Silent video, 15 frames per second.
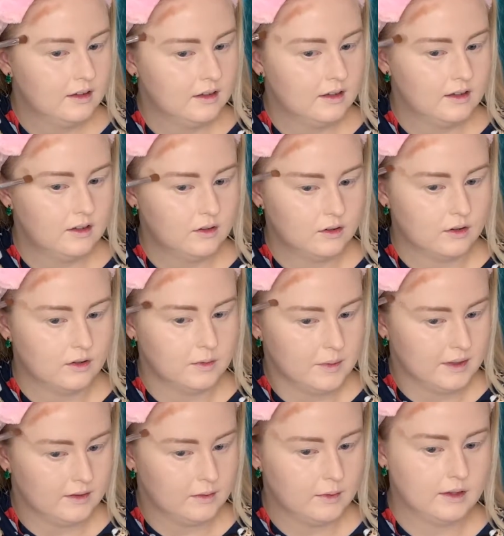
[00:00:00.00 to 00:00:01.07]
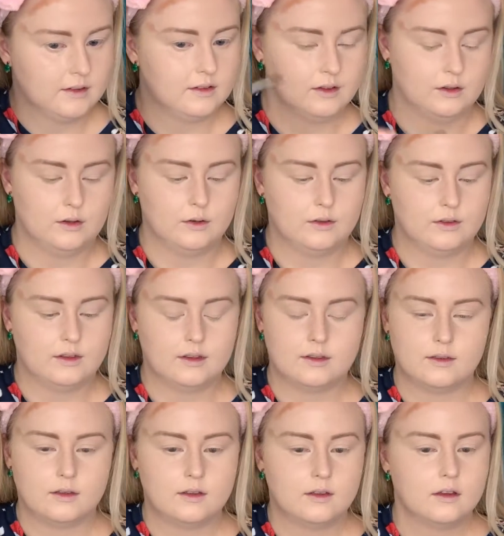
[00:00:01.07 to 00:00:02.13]
I don't know the best way to use
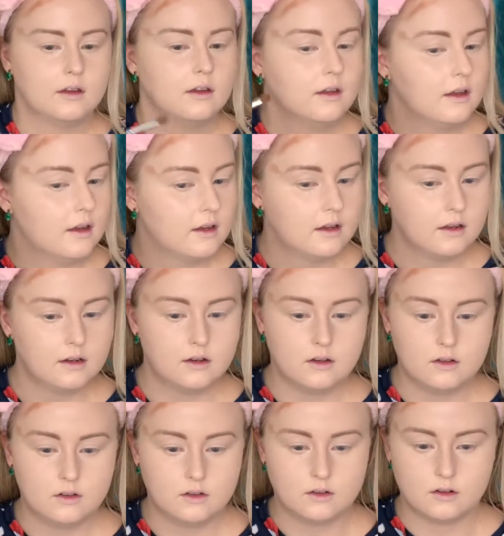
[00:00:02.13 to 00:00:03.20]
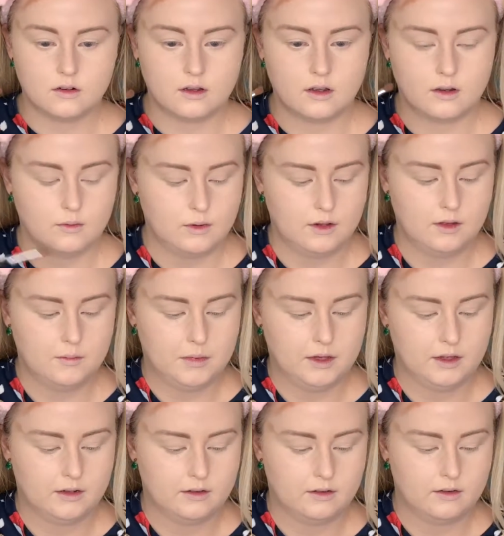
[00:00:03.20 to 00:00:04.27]
this. Yeah, and I also don't know how well it
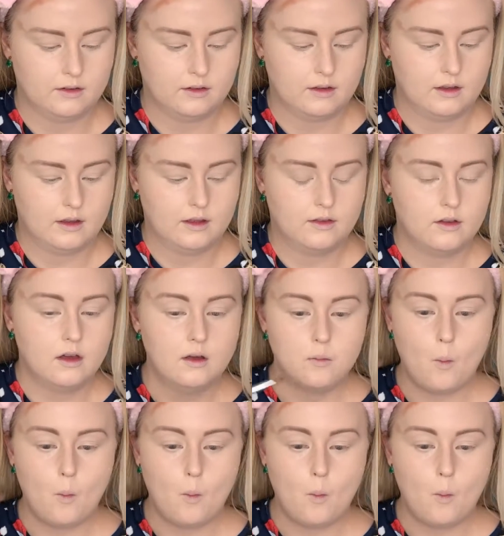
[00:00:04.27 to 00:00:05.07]
blends either.